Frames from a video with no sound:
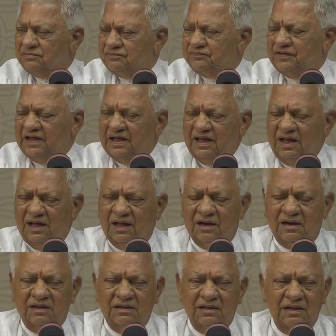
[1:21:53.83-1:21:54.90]

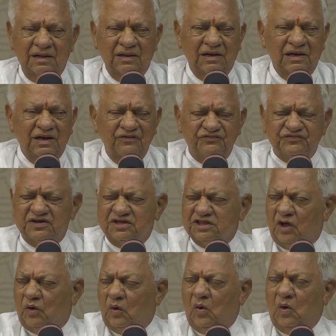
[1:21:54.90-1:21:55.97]
finger, he lifted
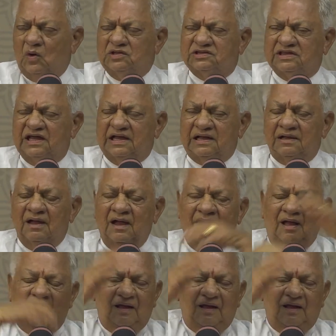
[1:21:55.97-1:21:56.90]
the whole thing.